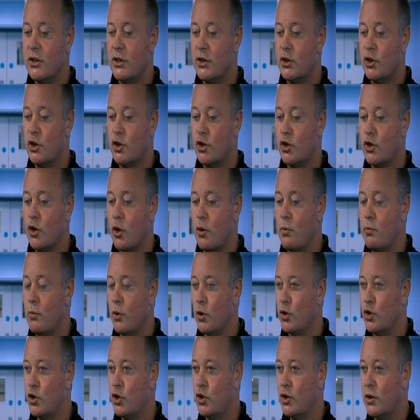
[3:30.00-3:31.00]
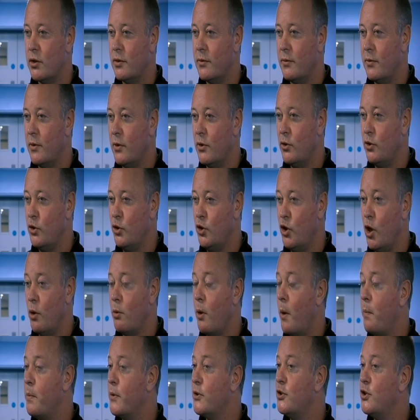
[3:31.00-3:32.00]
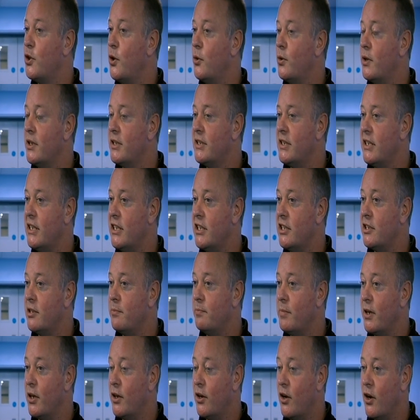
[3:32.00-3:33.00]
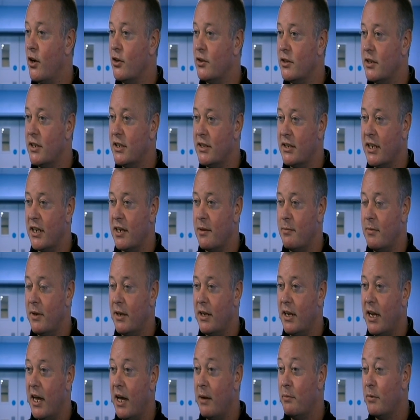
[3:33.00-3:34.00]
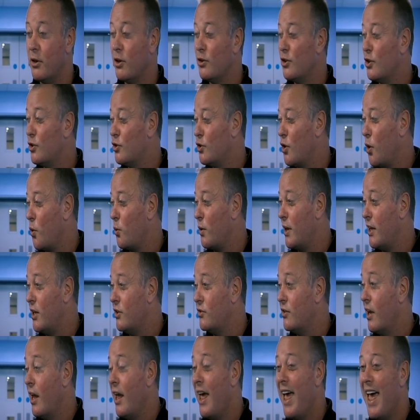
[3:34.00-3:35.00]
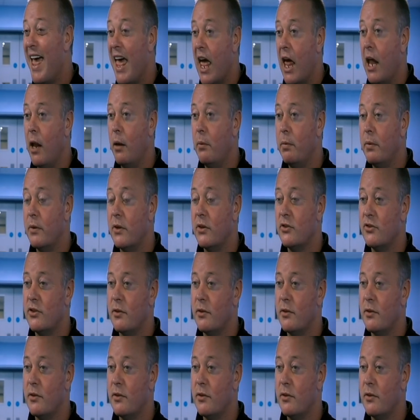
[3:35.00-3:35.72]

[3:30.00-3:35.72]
so much new opportunities because of the Secret Millionaire and because of Tony's help and